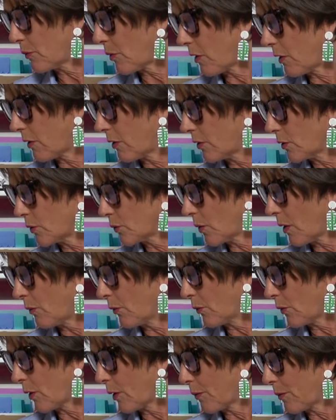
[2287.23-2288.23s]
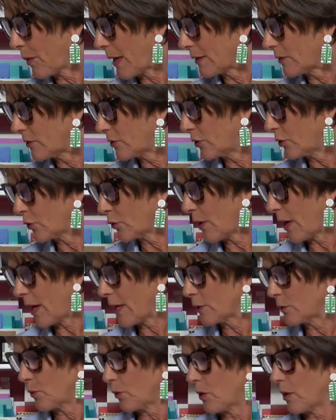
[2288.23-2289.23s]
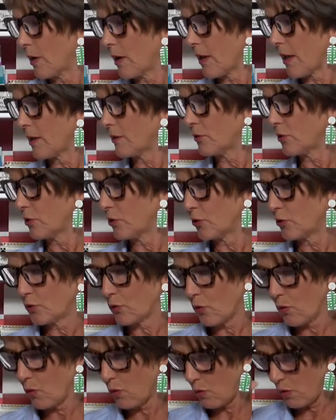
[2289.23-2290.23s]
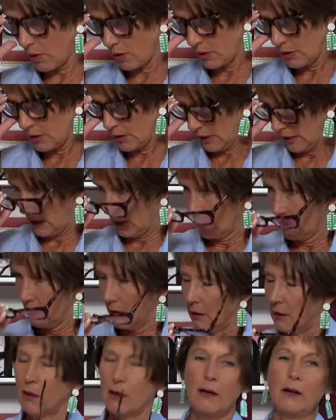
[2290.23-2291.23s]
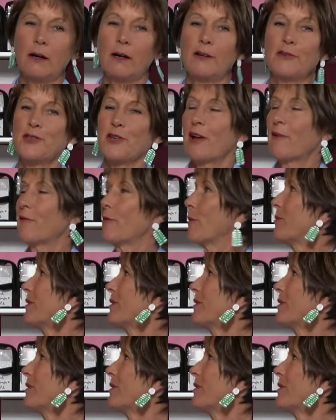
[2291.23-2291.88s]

markers. What would work best to transport and store? Oh, do you have a